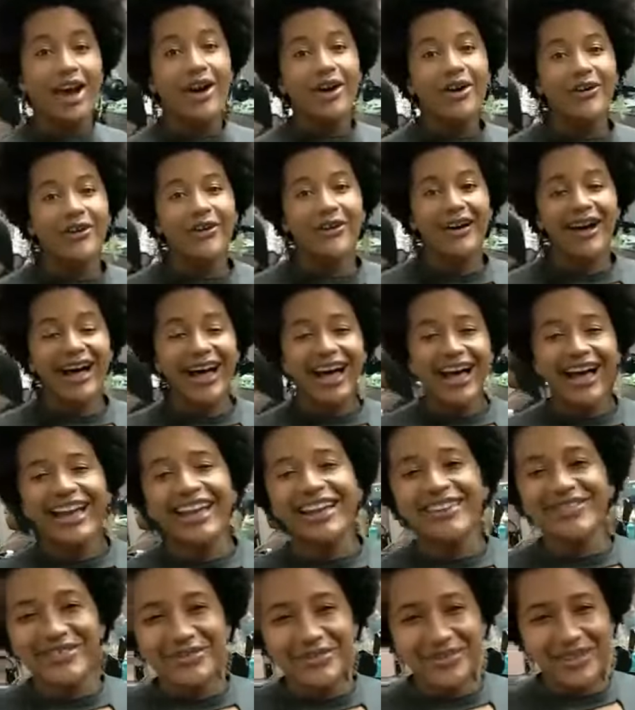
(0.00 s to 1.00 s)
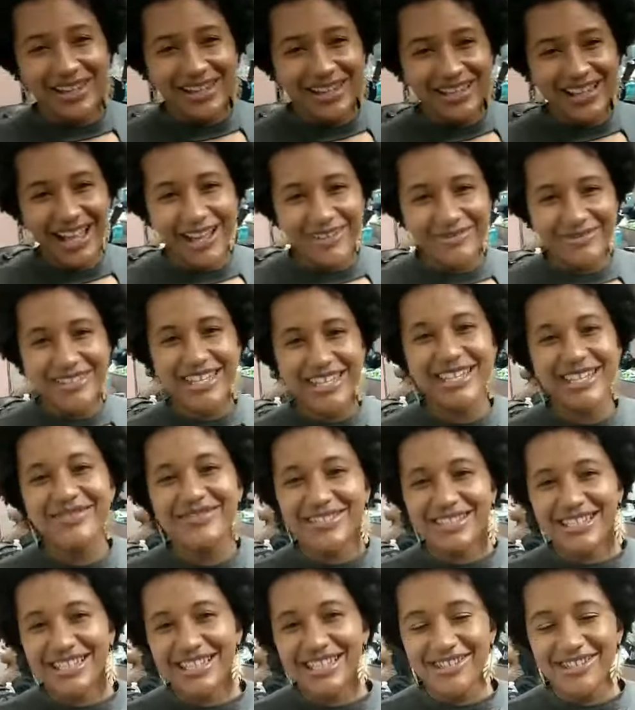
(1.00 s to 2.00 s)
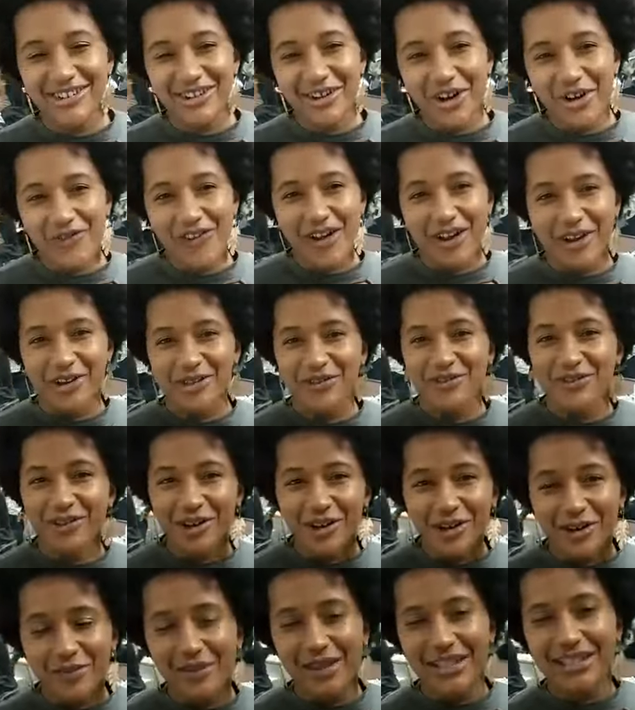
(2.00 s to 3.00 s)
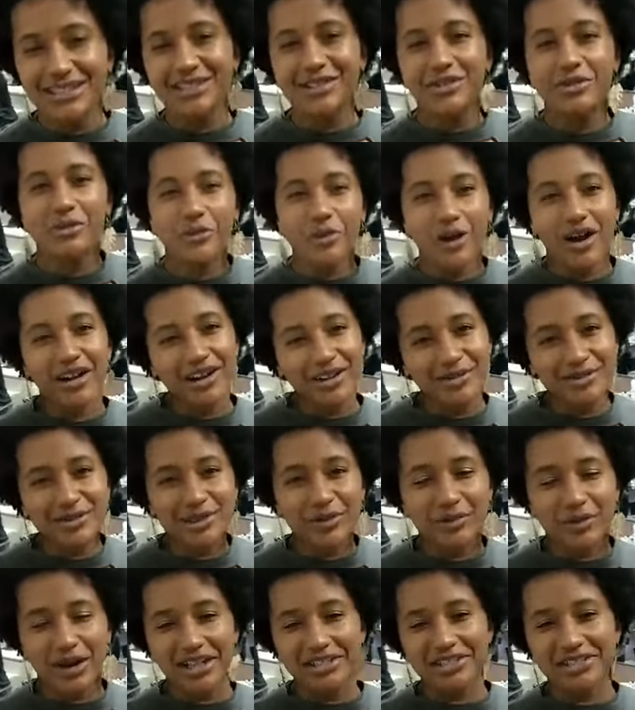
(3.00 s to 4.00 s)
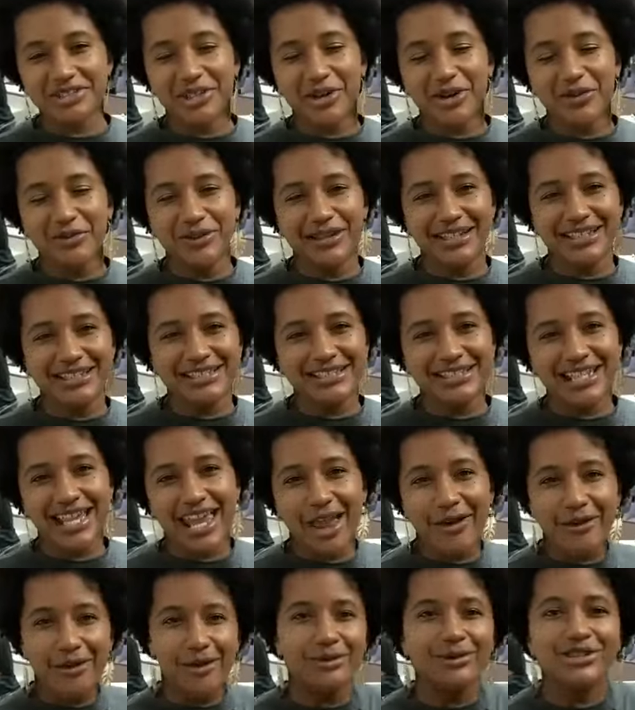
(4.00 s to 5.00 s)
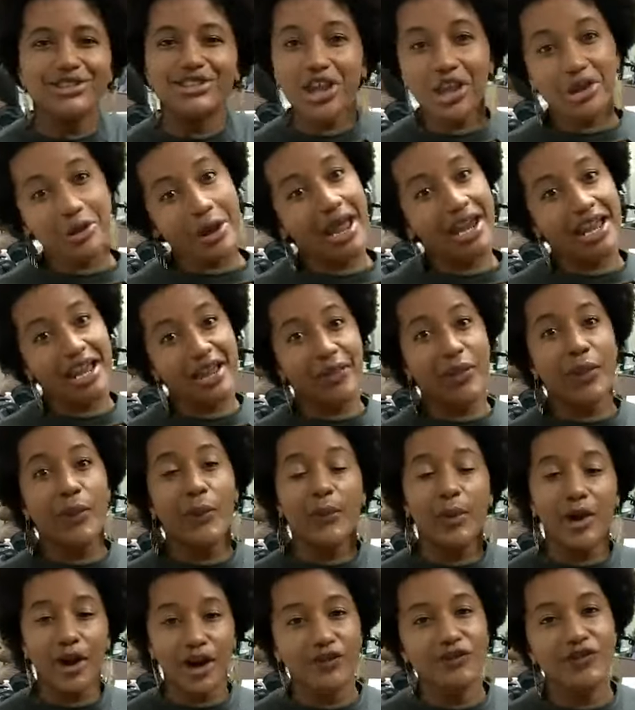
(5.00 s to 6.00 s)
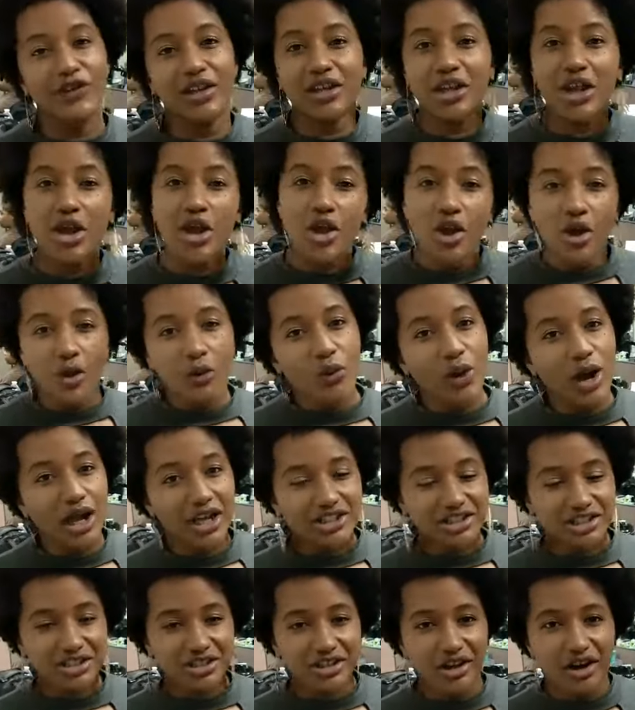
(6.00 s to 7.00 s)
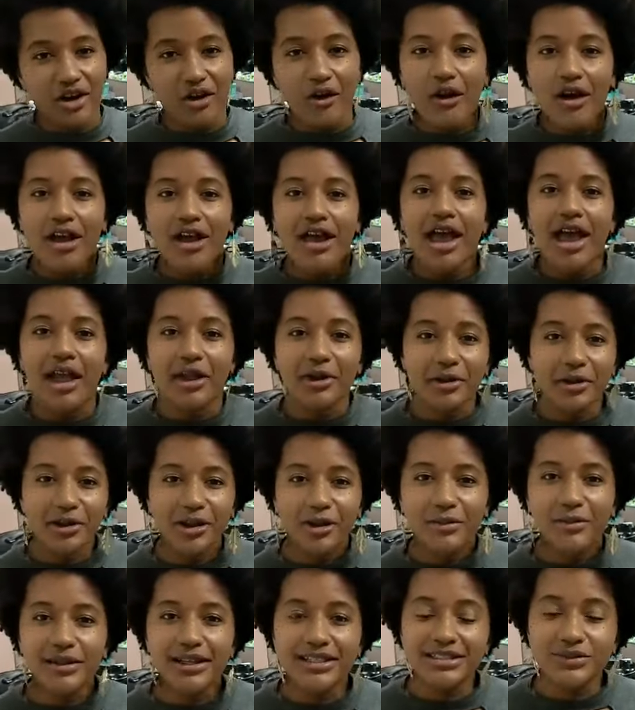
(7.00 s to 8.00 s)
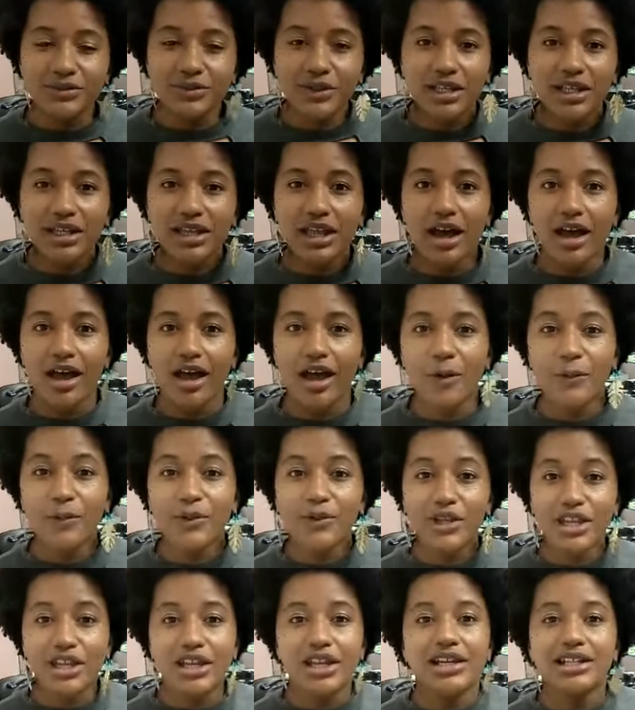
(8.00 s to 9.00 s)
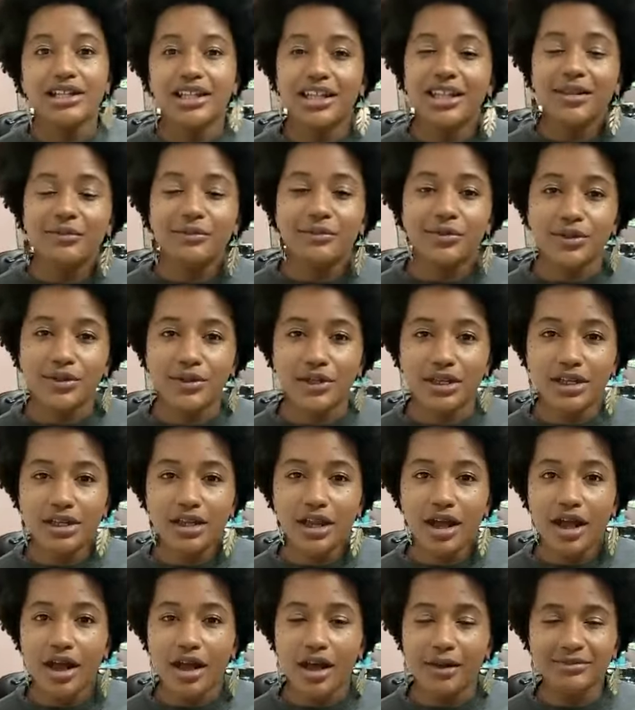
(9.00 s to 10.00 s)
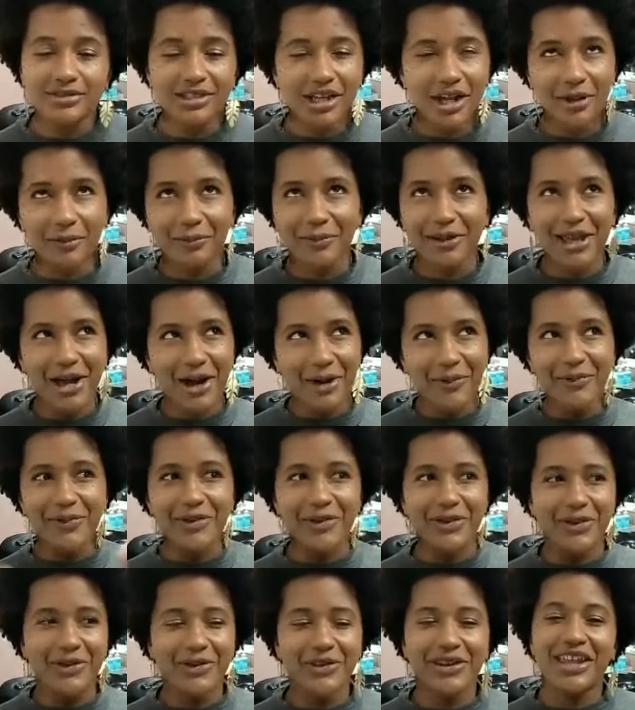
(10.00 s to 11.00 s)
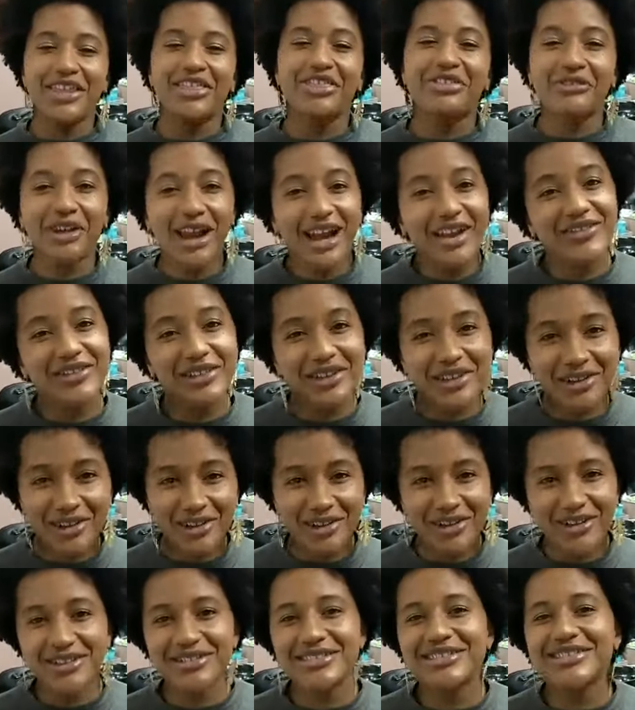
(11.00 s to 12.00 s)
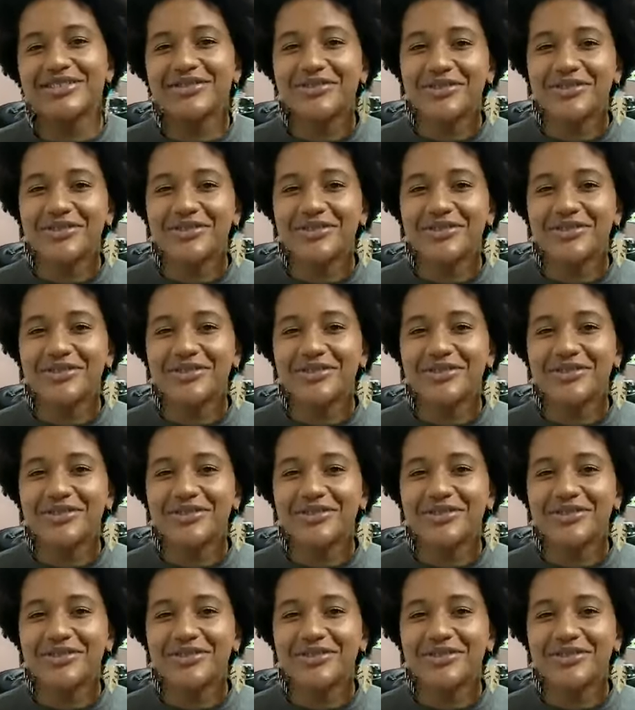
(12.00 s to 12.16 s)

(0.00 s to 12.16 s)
Oh, hi everyone. I'm Kim, C E O and co-founder of CurlMix. Welcome to Wash and Go Wednesday, where we show you how to get the perfect wash and go. At CurlMix, we uh, help you get clean beauty. I'm sorry, we help you get thriving curls